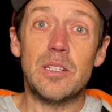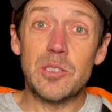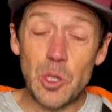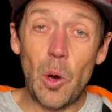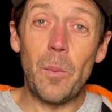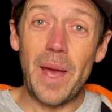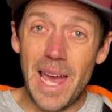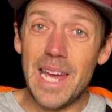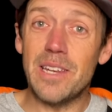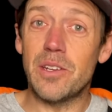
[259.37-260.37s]
top
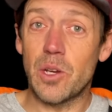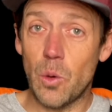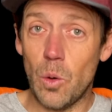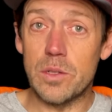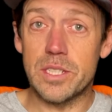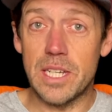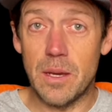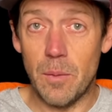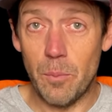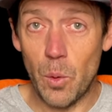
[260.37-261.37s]
end quality
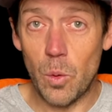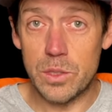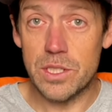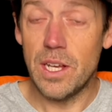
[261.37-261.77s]
boards.